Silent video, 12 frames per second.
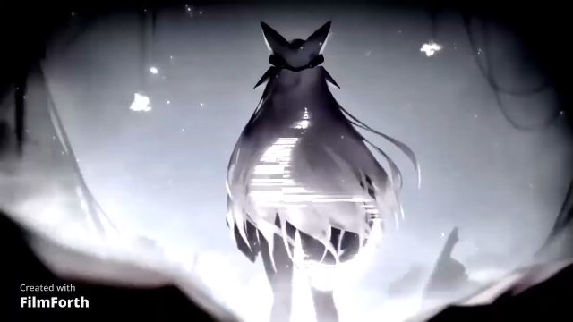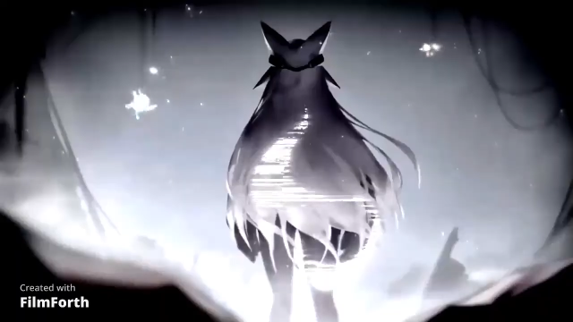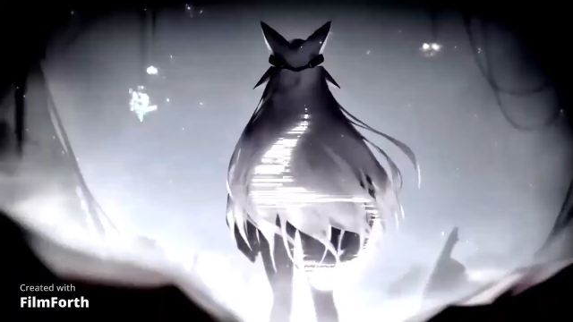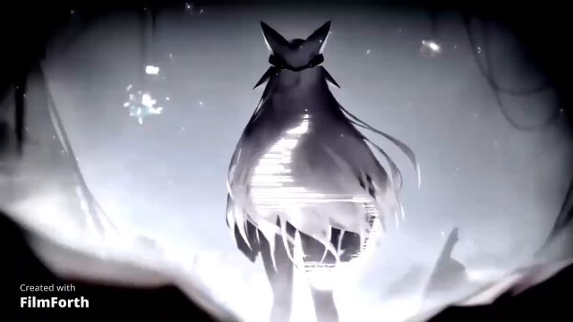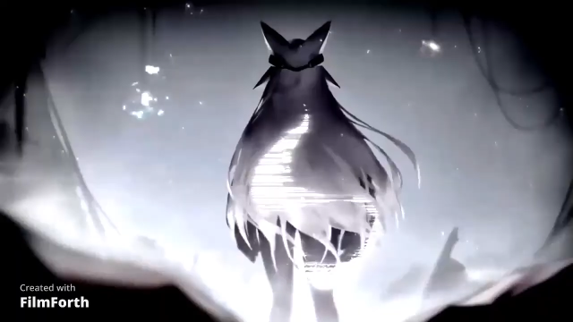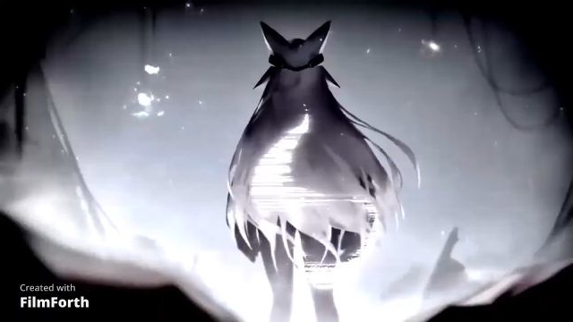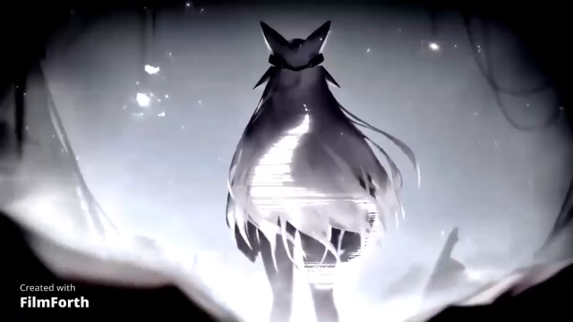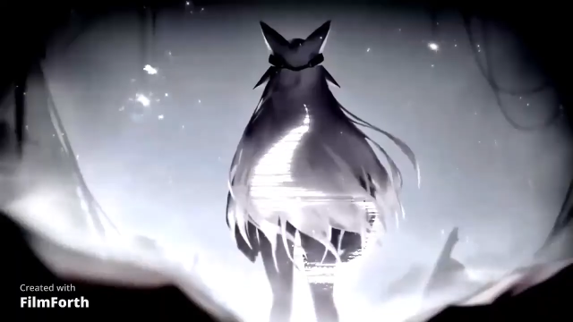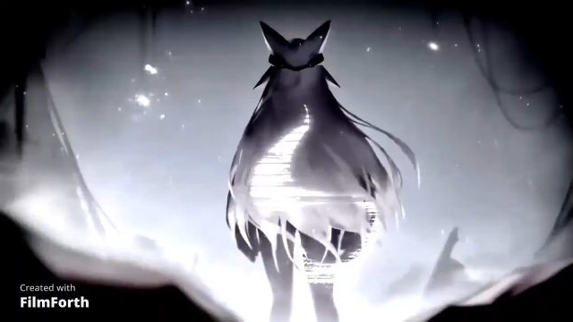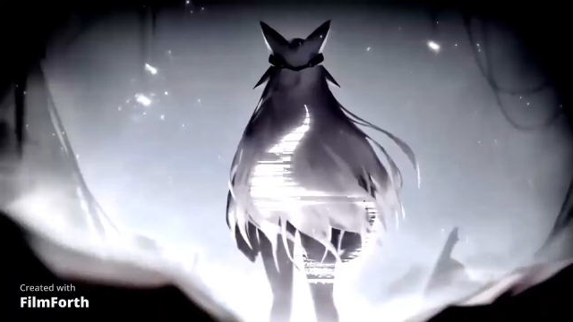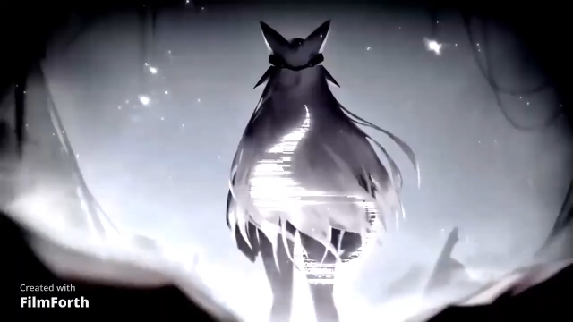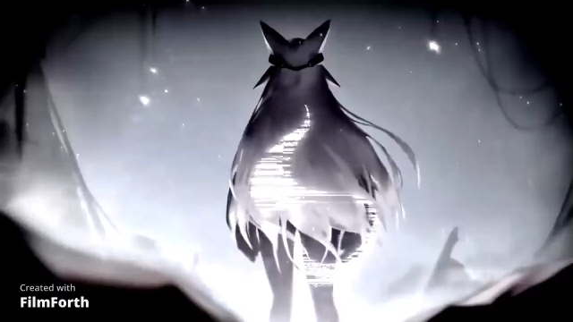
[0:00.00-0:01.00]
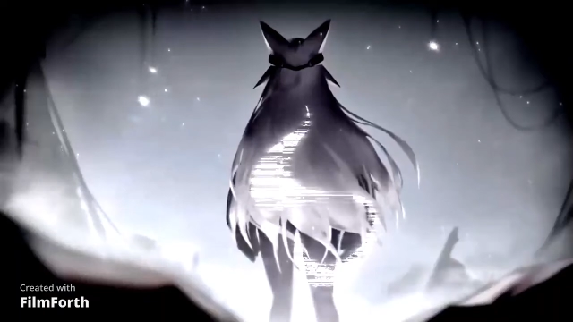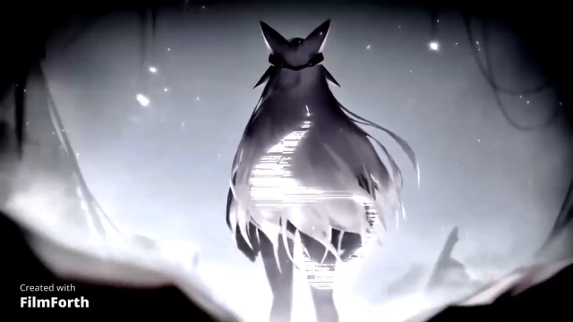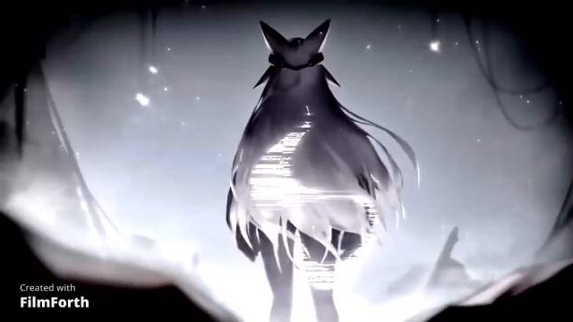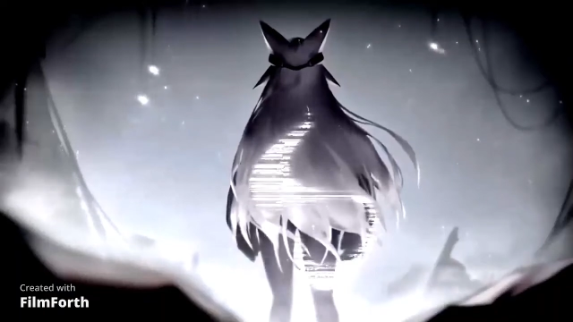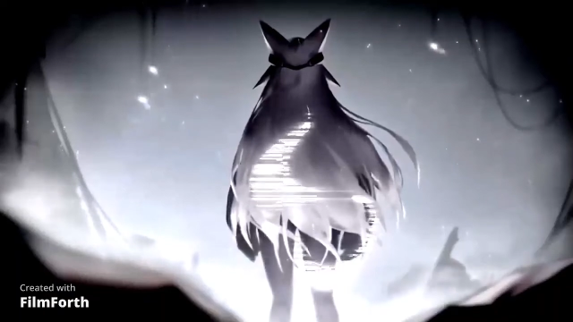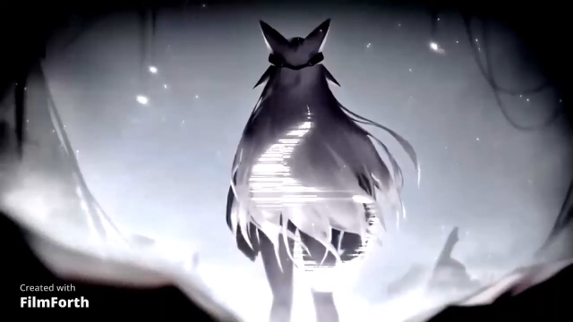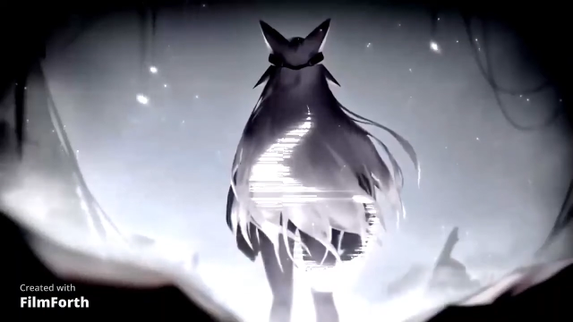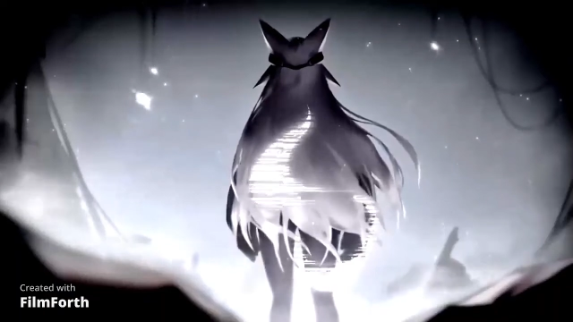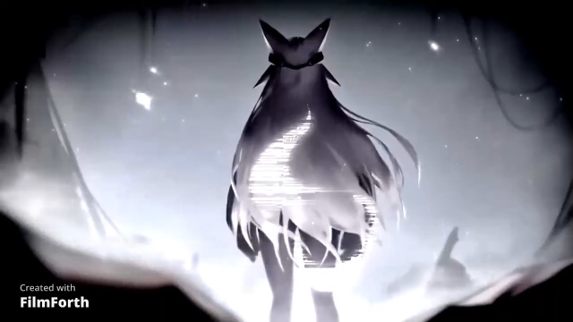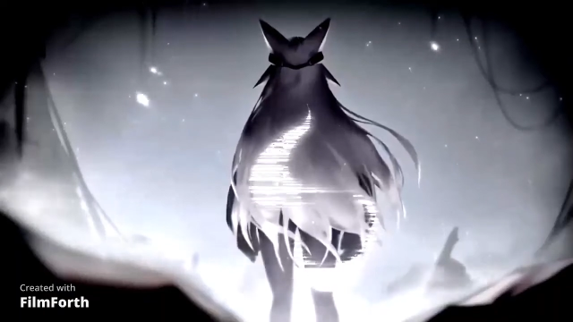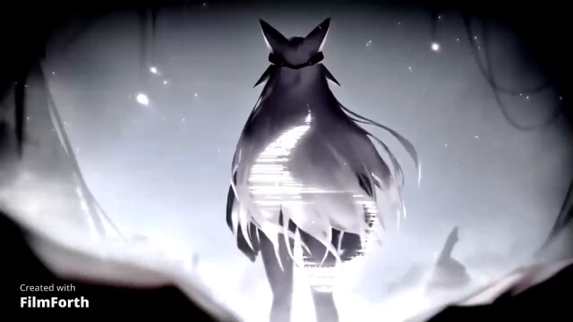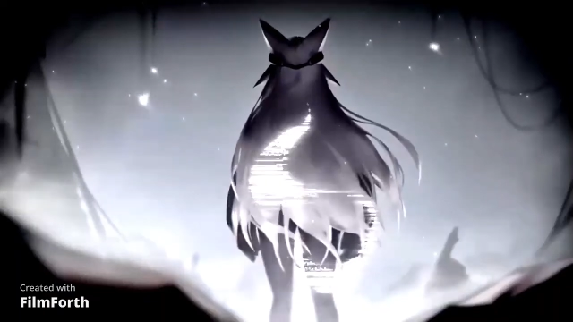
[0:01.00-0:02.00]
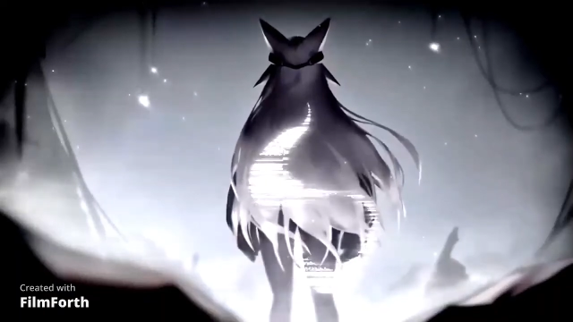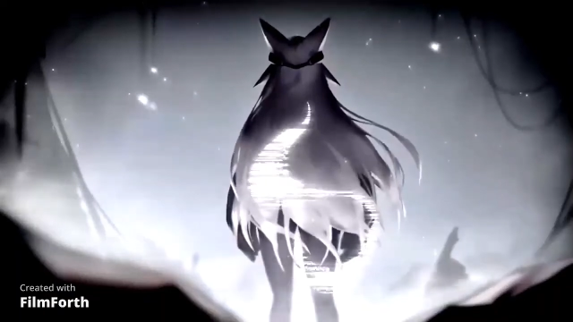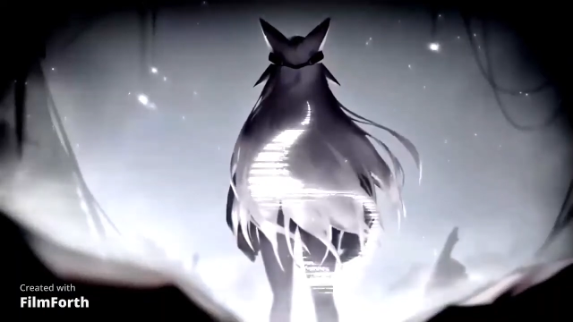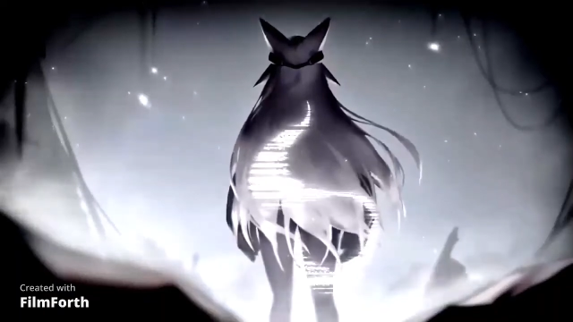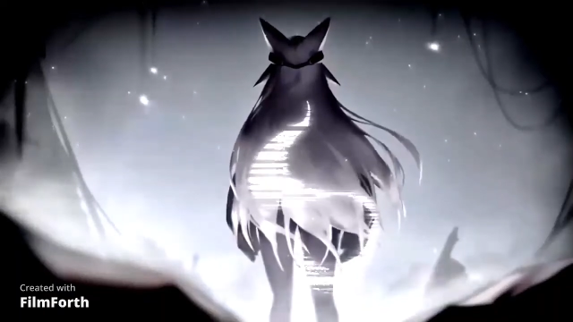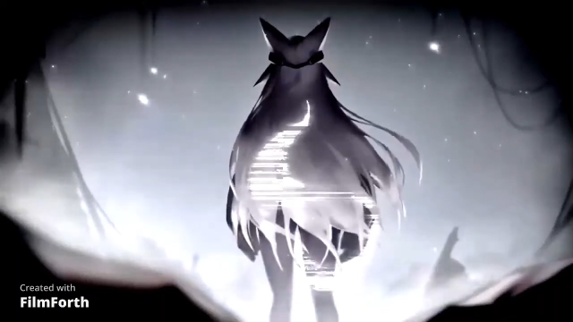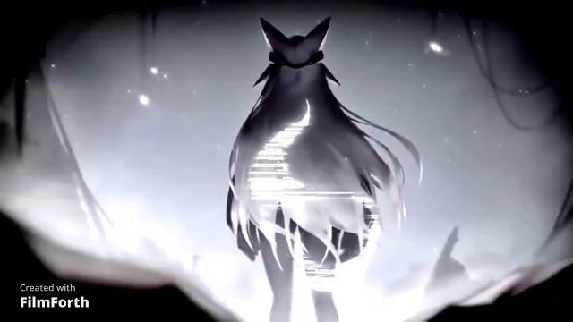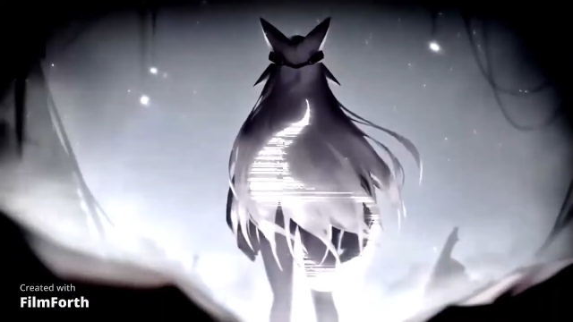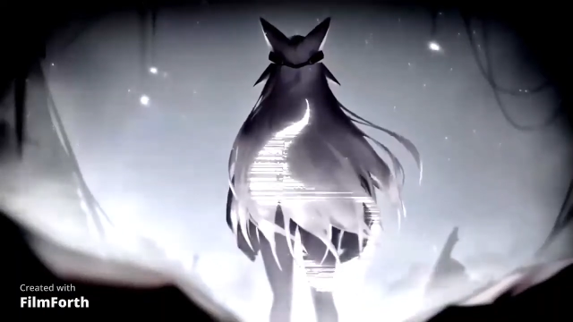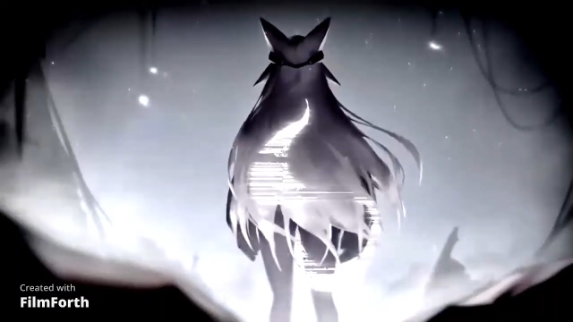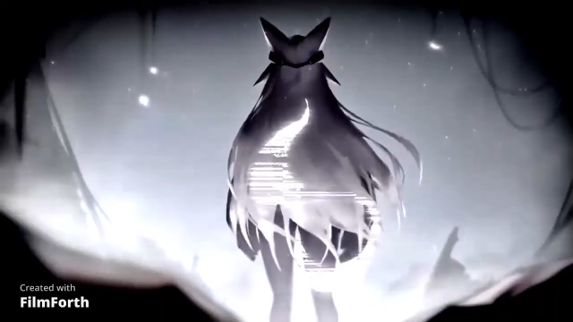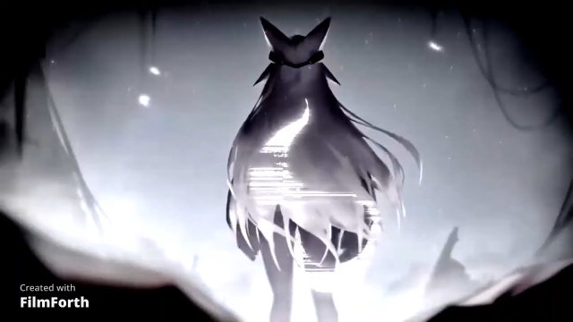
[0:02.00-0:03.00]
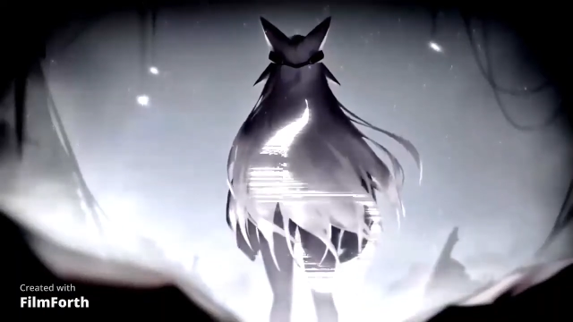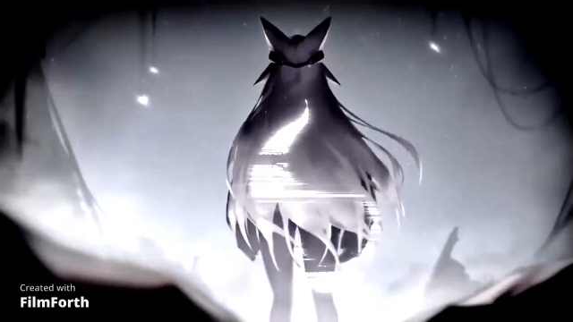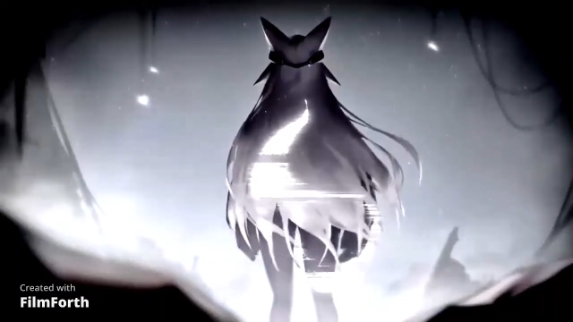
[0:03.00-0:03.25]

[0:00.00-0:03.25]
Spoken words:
Nobody's mouth can be seen.